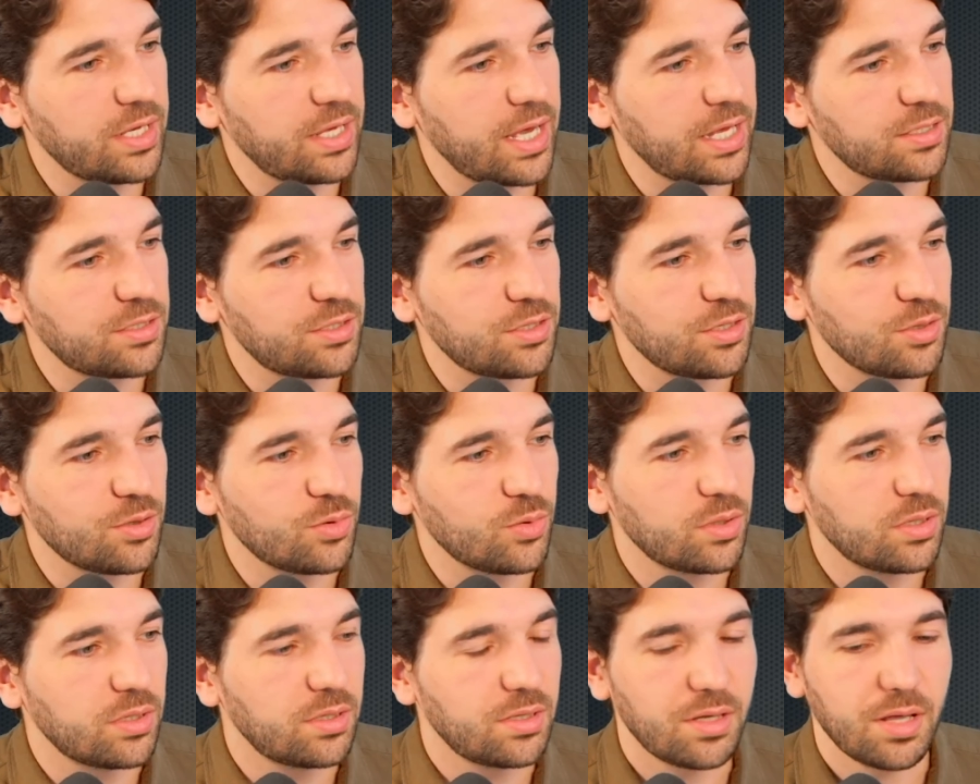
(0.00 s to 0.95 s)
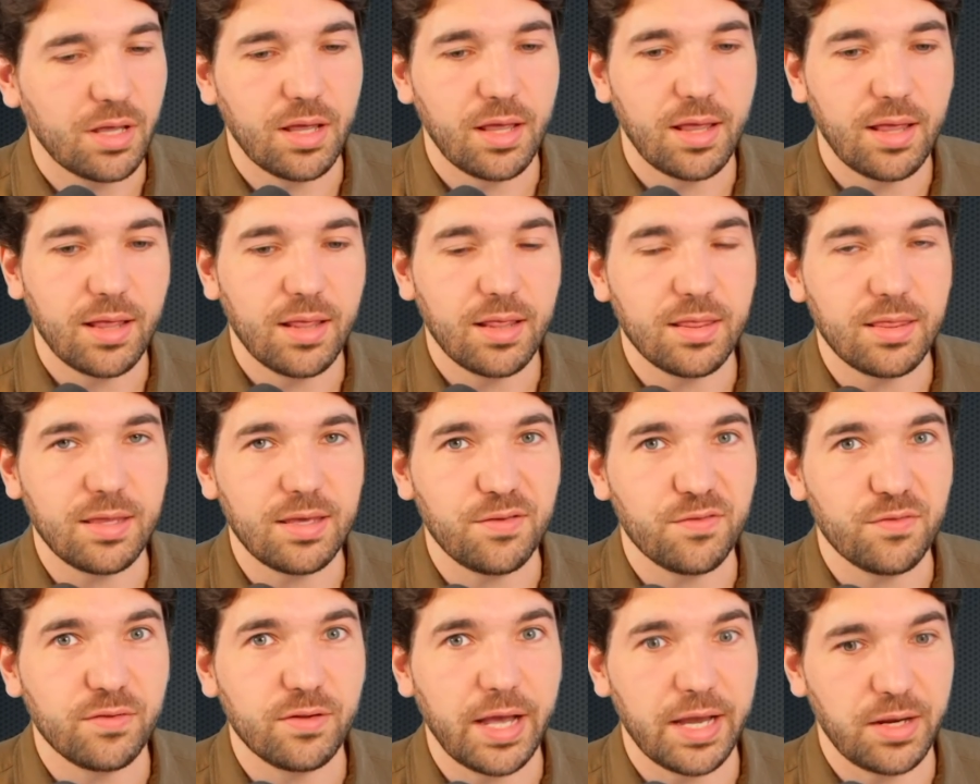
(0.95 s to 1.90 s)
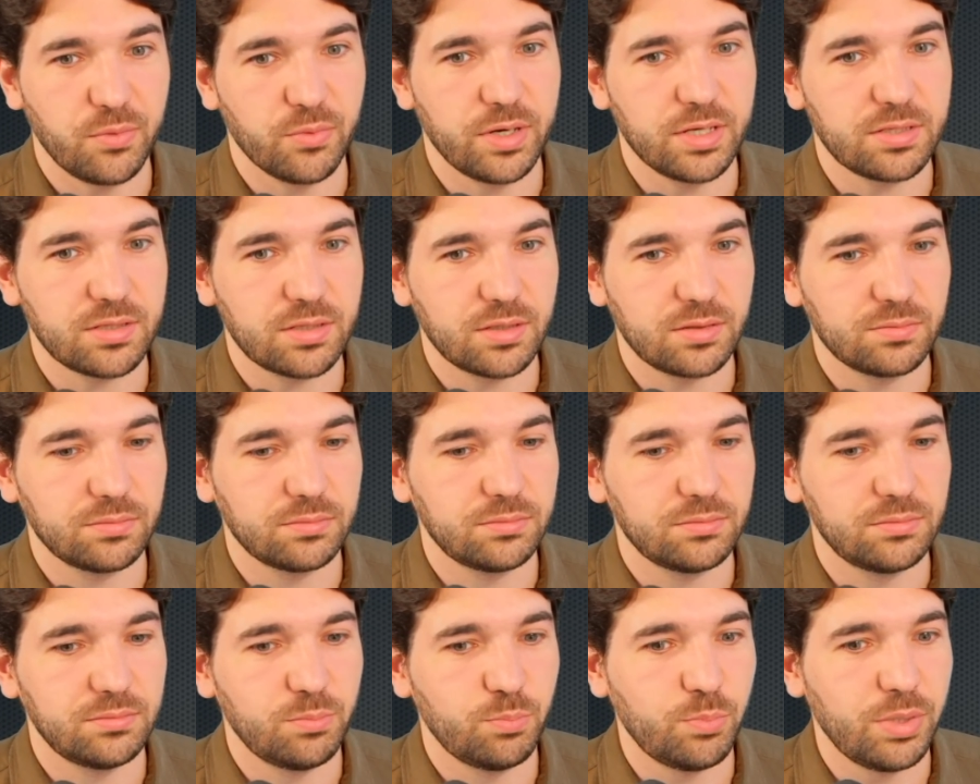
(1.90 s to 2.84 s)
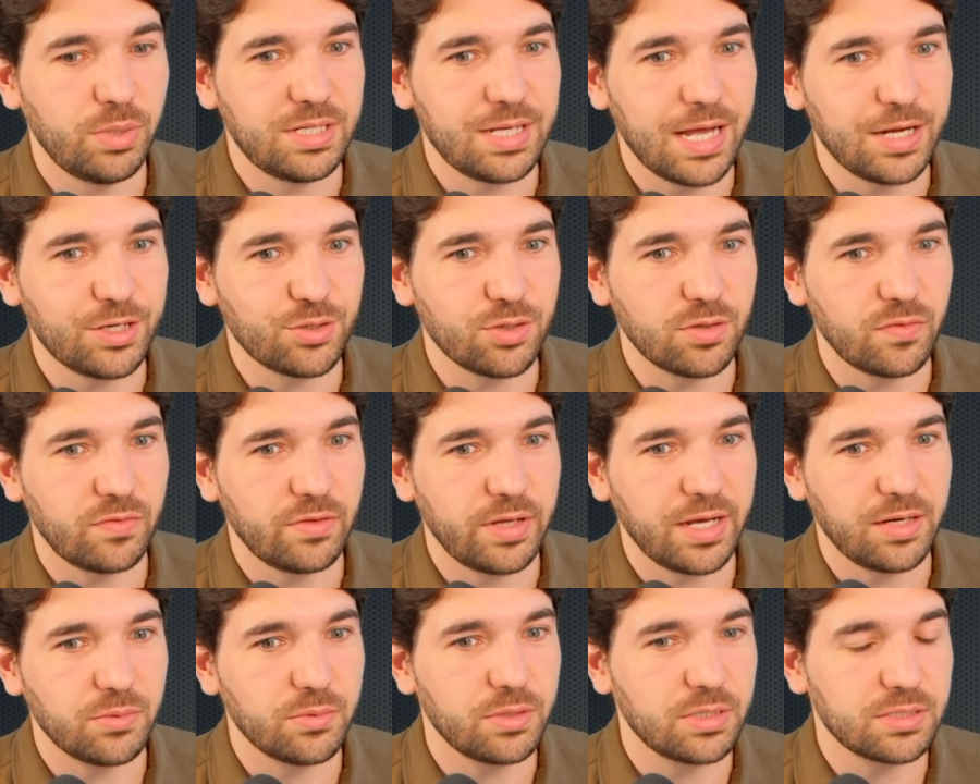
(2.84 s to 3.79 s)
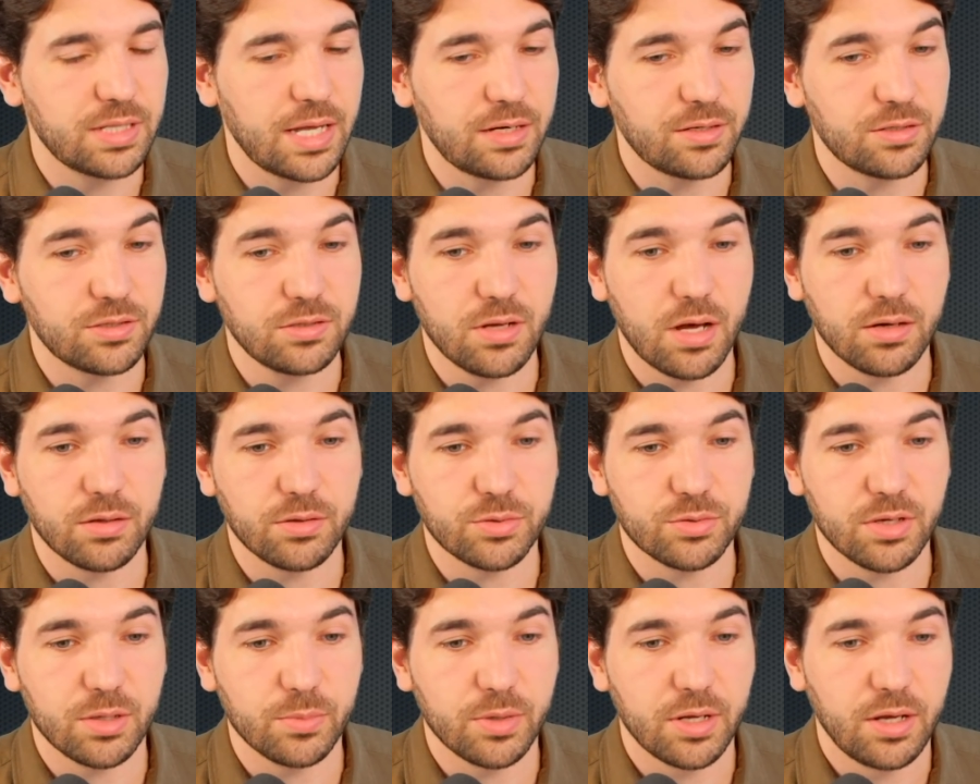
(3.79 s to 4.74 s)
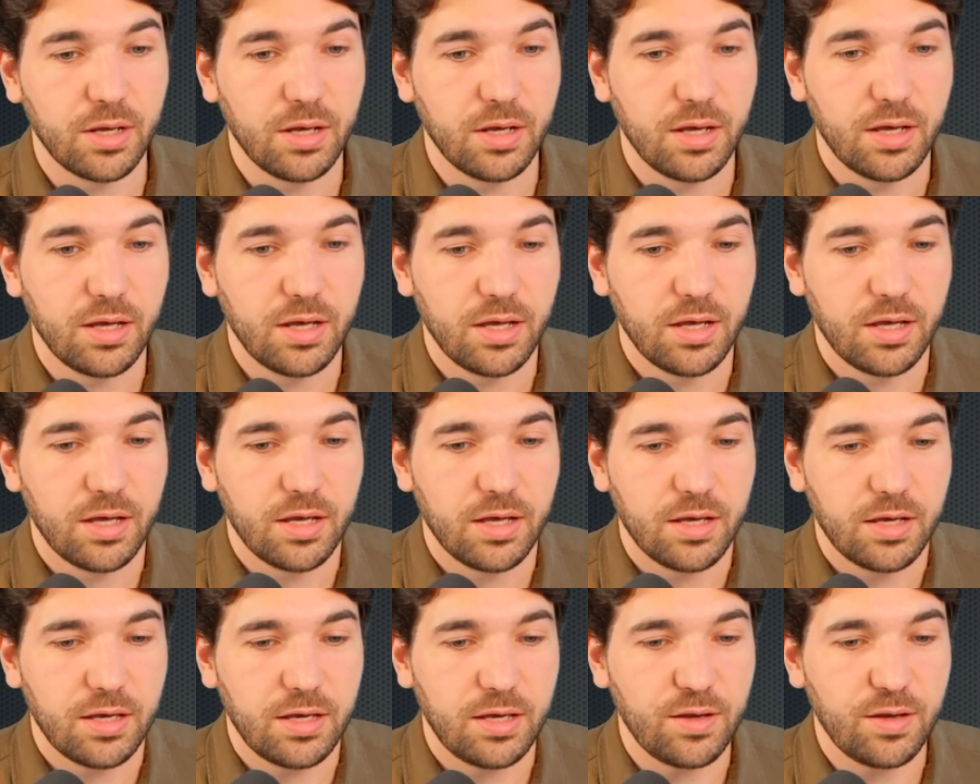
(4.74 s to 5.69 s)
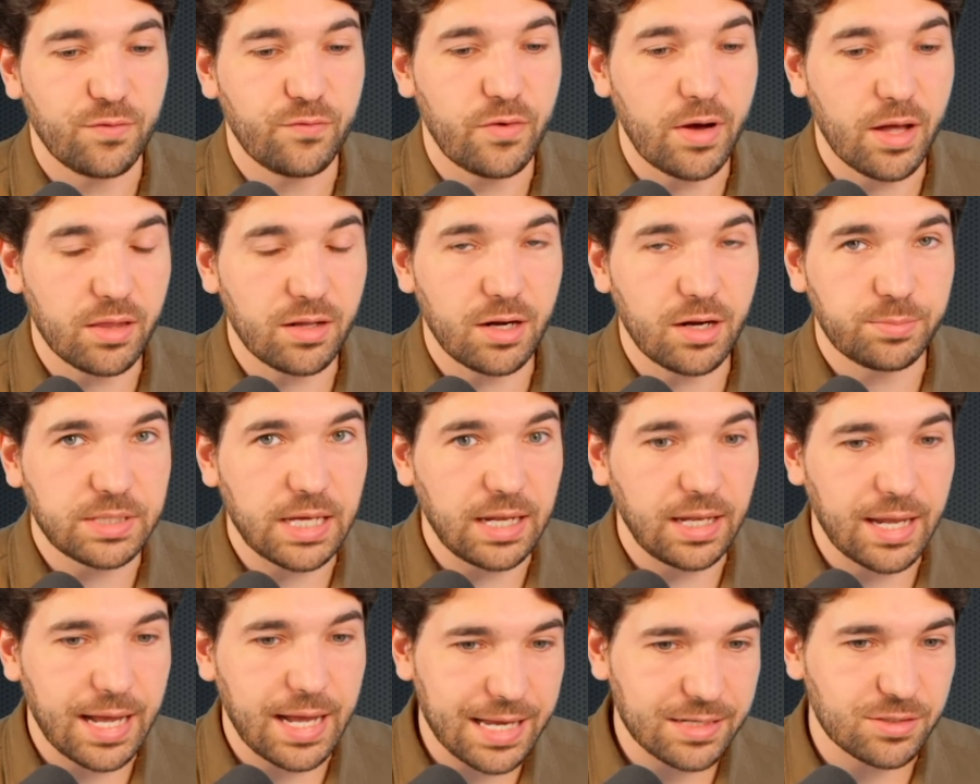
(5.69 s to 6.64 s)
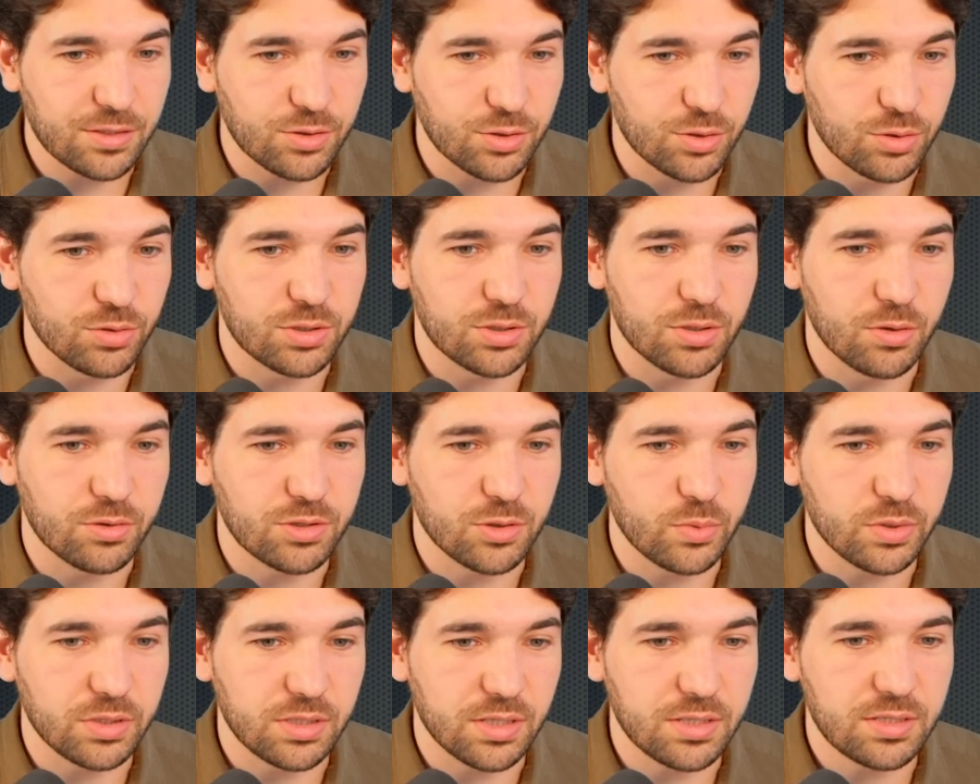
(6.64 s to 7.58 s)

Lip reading: we get to the flight risk, potential flight risk. That is Donald Trump. He followed up that last Truth Social with